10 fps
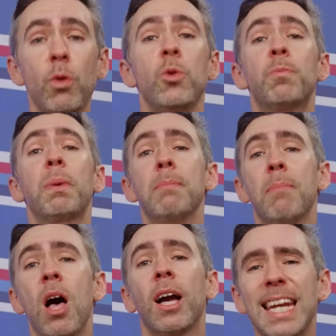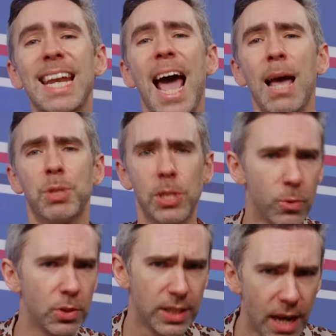Rouge beat Mark in an
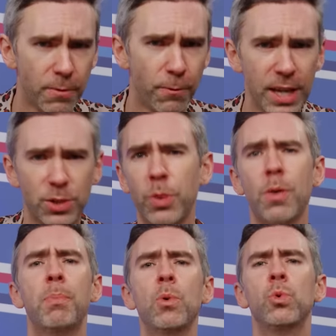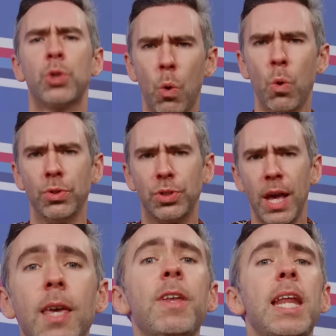absolute slugfest with the bull's horns,
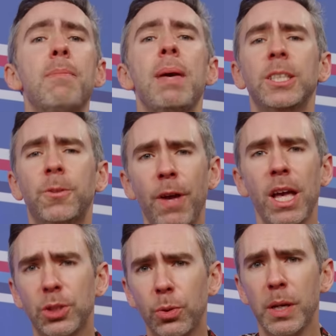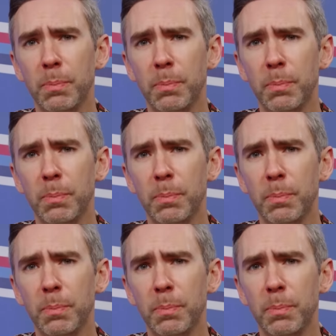giving him his first 3